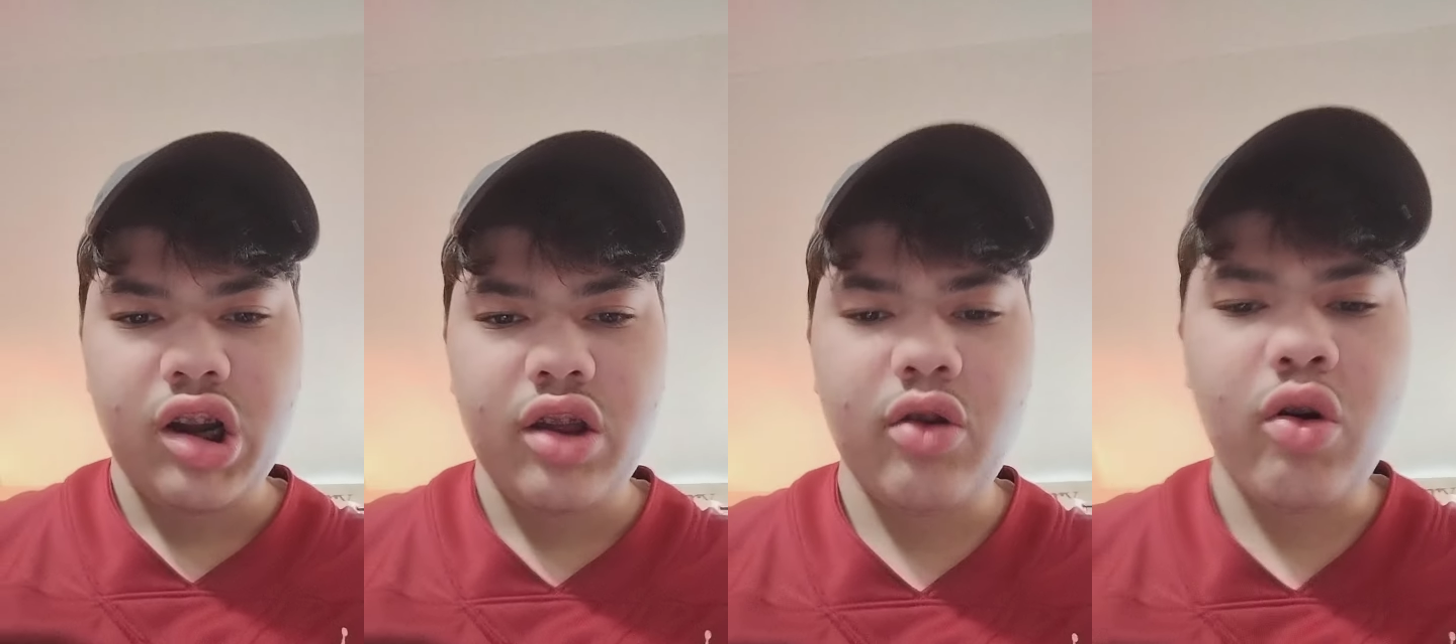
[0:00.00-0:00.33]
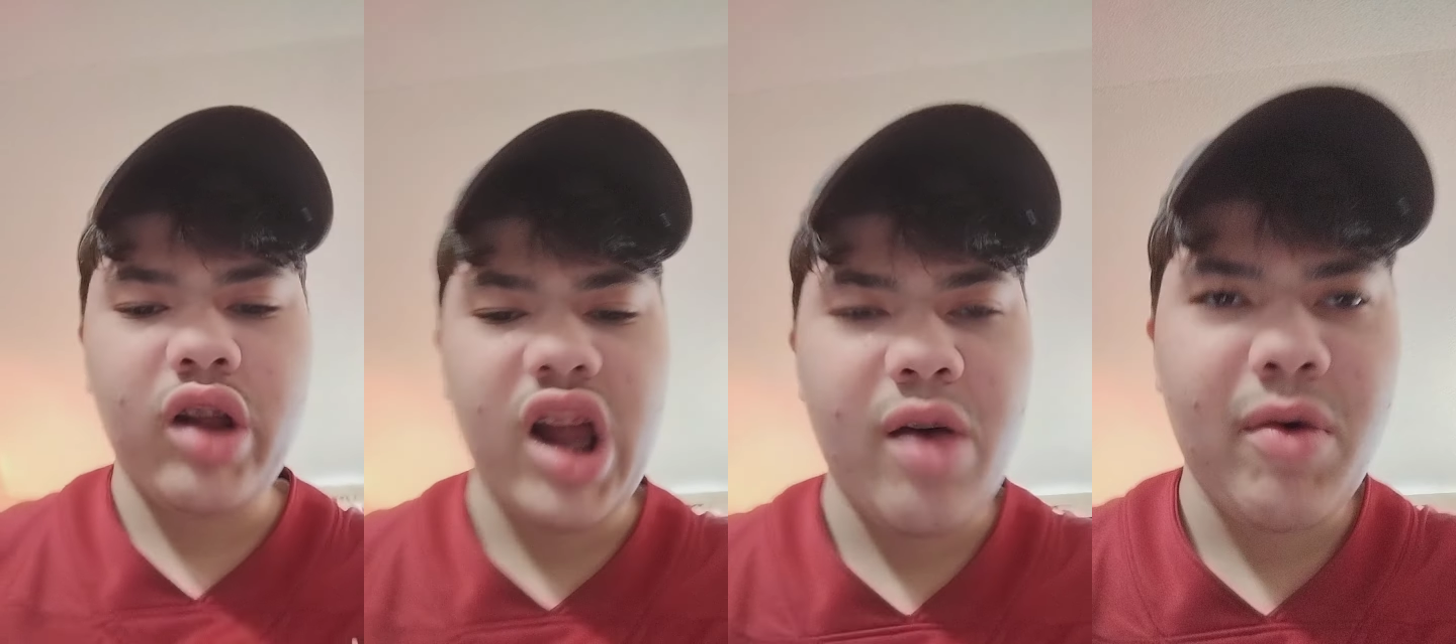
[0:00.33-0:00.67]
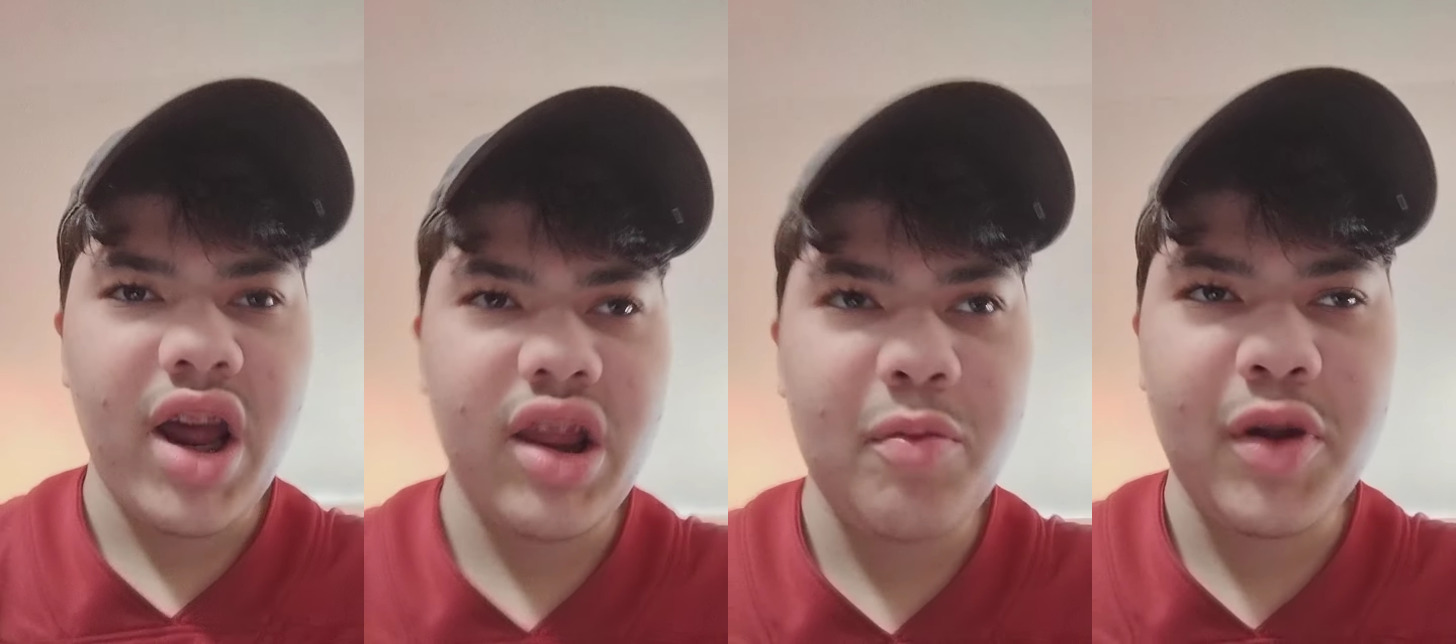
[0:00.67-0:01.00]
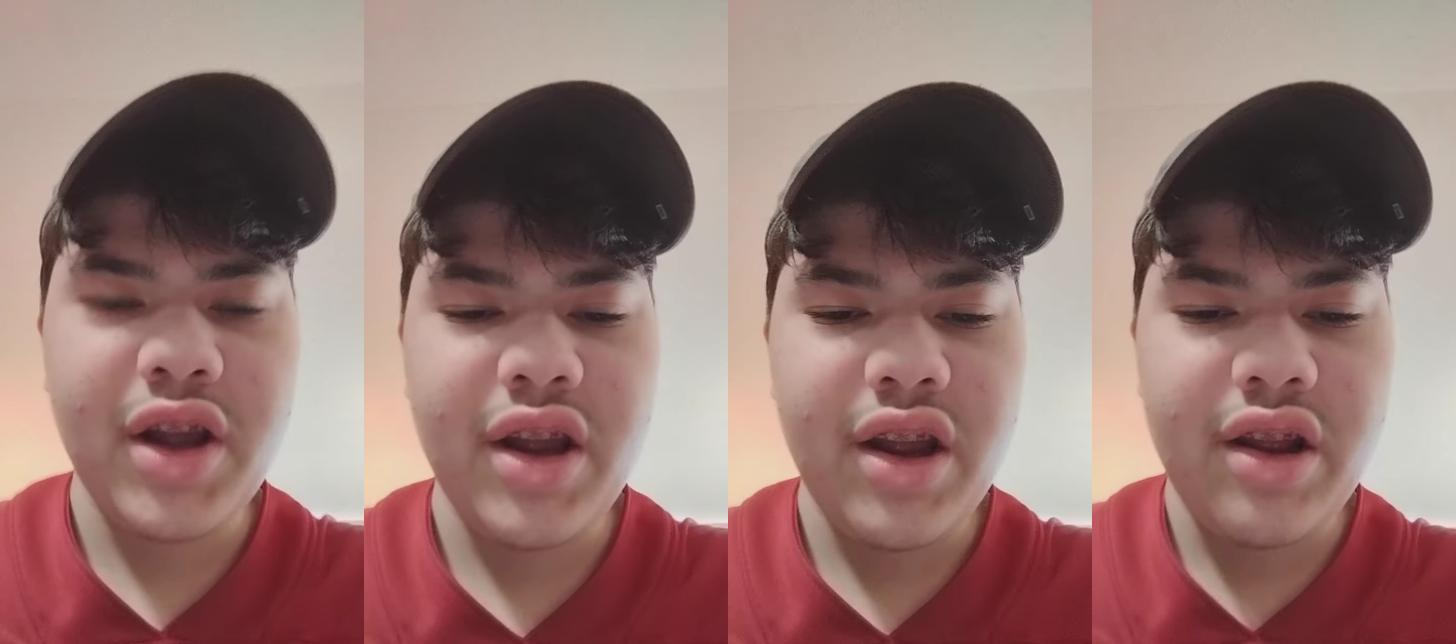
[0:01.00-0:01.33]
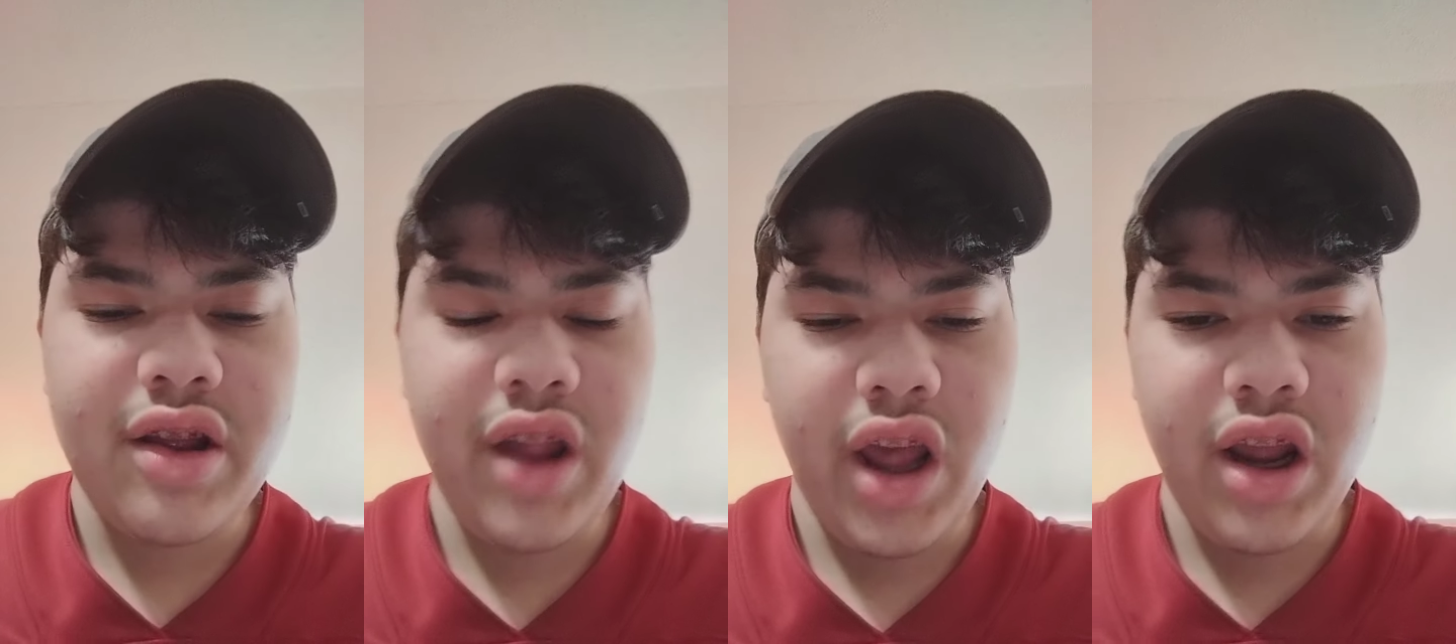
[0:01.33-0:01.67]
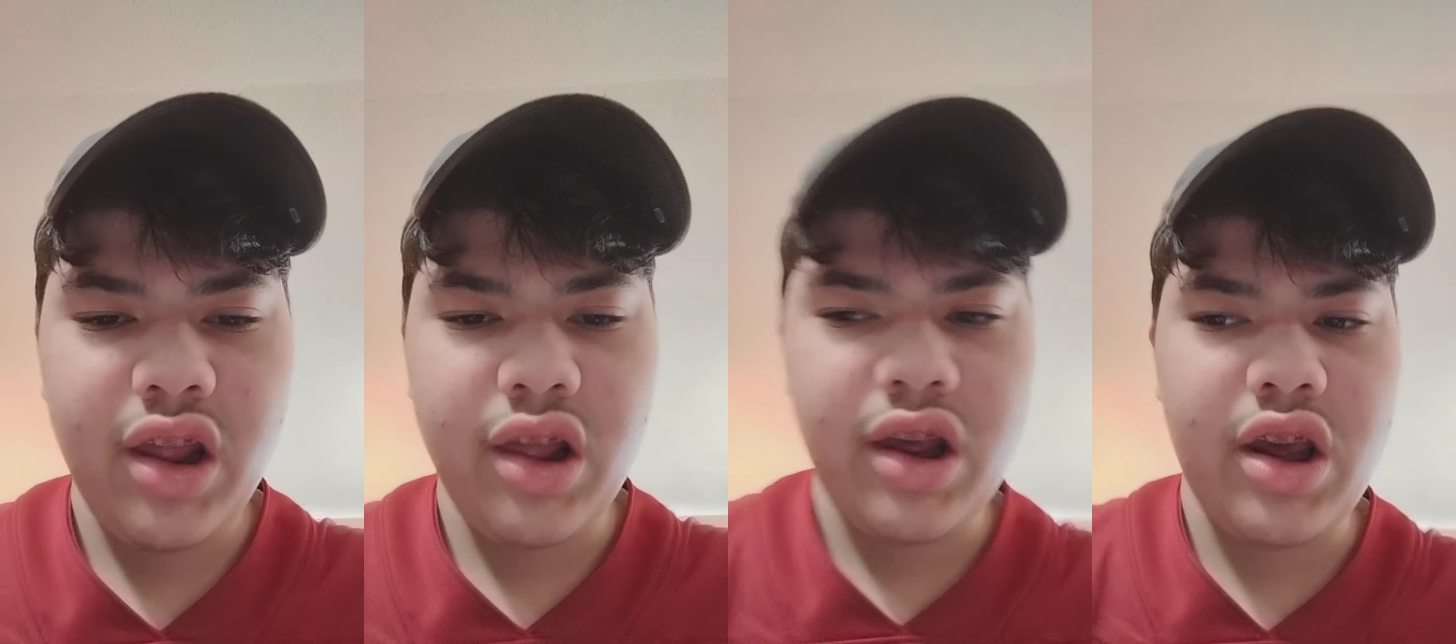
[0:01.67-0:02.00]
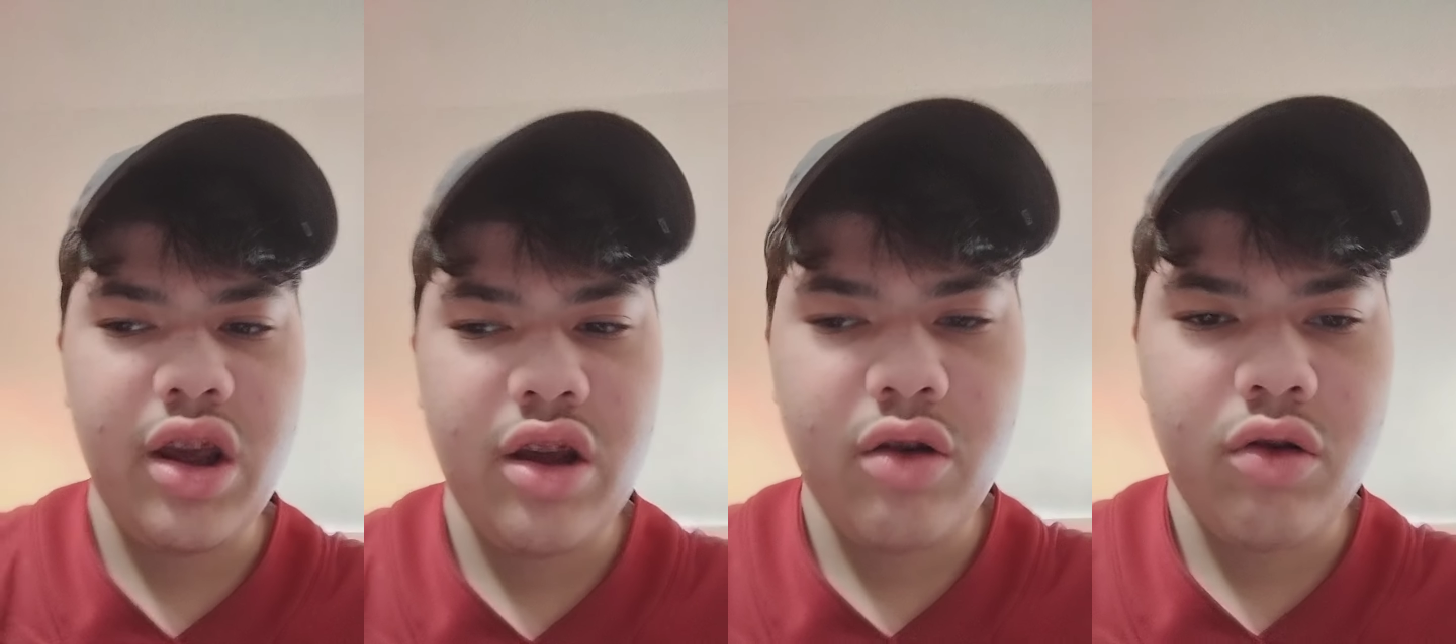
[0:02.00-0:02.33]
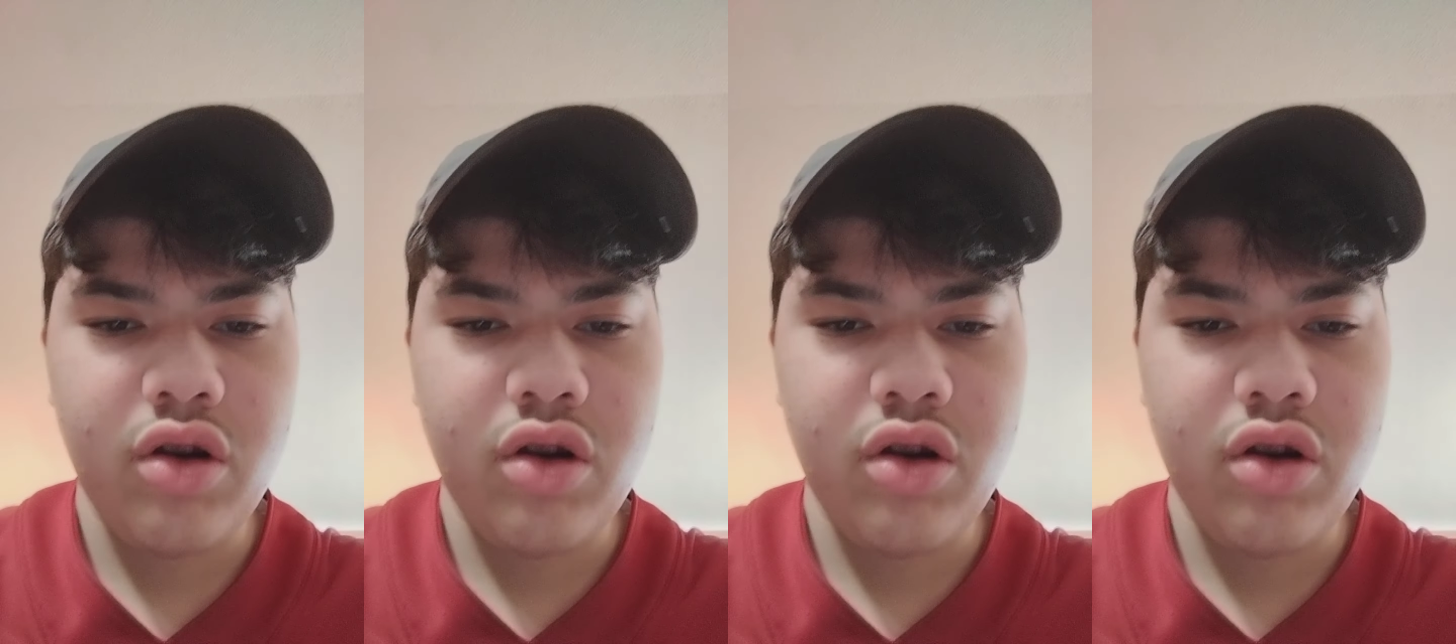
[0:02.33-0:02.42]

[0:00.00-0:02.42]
So Oklahoma has to play Tennessee.